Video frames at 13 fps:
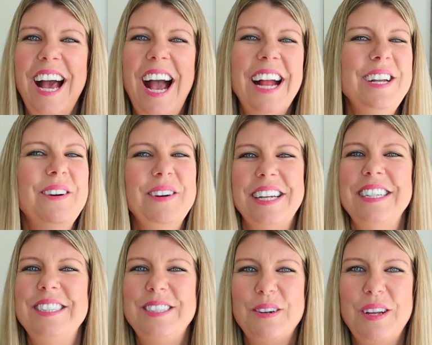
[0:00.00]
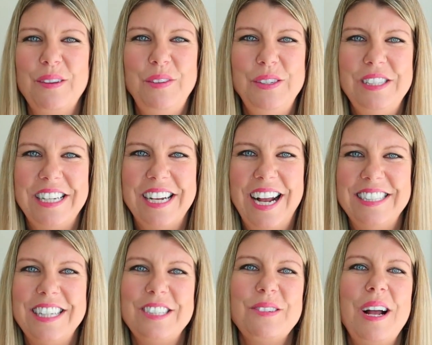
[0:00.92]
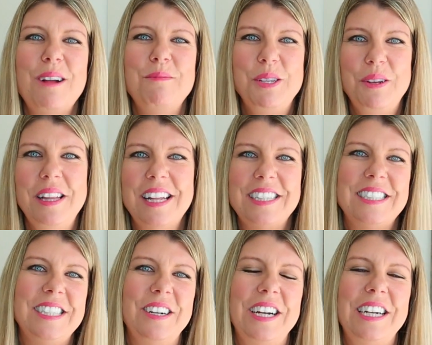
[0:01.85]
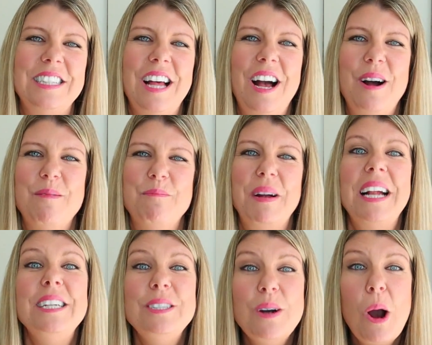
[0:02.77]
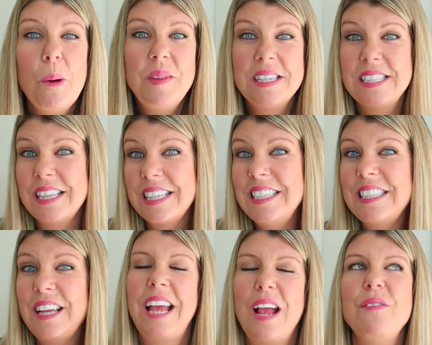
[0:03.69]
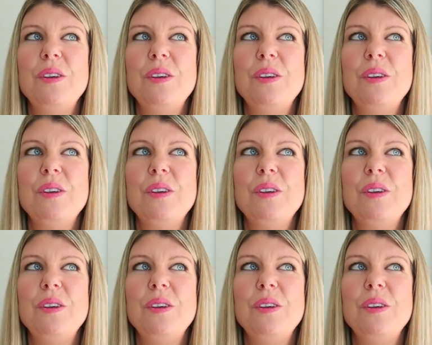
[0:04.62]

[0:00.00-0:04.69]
I know it gets so confusing, guys. That's why I'm doing this series. But I do hope this at least gave